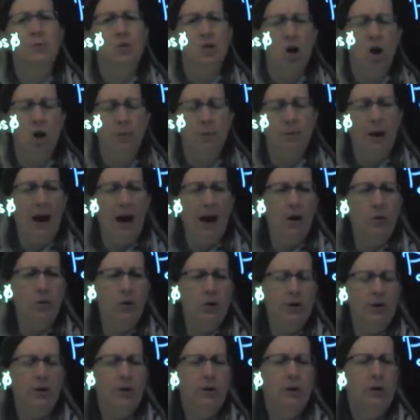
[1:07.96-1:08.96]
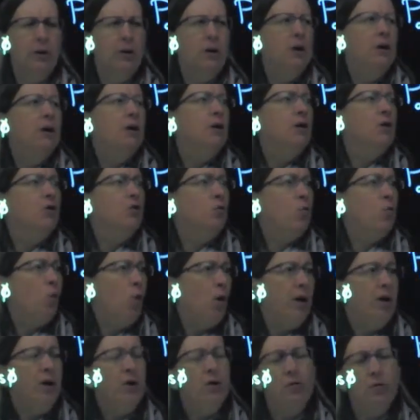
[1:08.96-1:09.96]
our power. There's
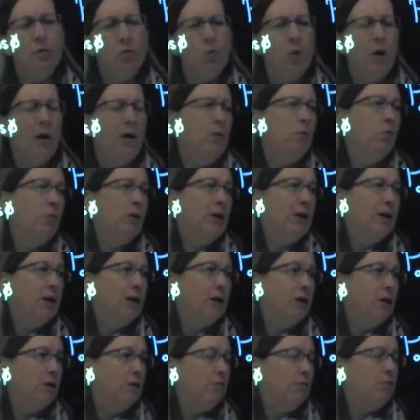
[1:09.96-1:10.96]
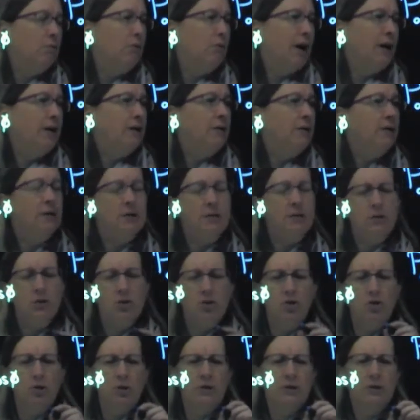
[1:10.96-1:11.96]
one other way we can write this,
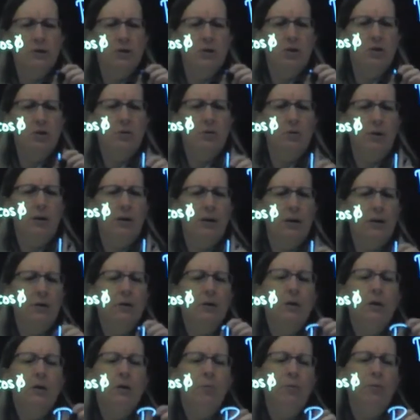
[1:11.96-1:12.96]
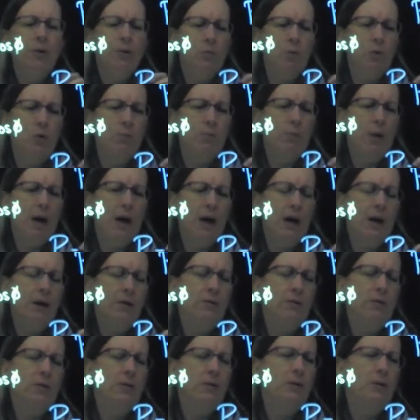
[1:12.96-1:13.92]
just doing a little bit more math.